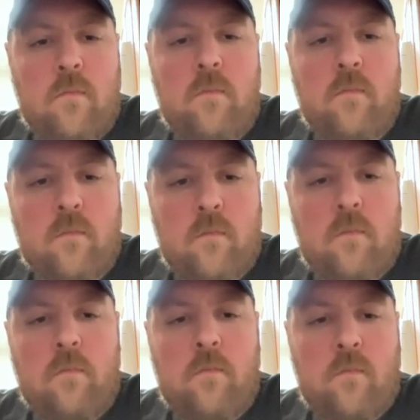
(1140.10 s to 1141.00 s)

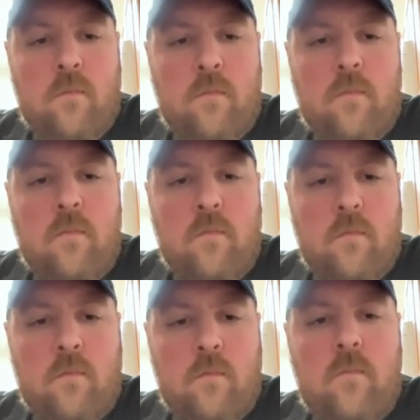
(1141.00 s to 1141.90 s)

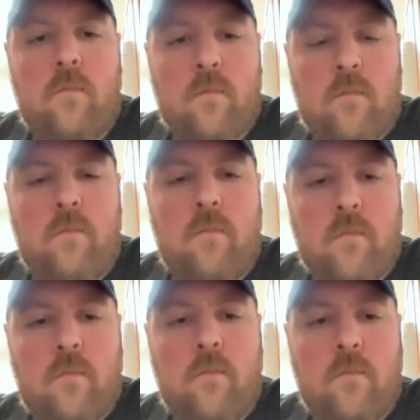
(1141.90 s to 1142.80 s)

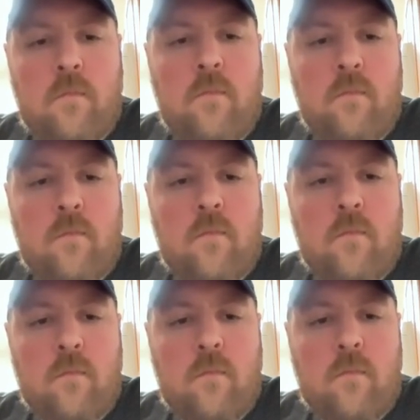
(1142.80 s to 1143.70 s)

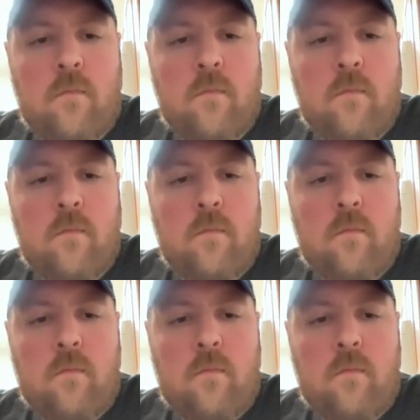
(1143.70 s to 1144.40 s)
[no speech]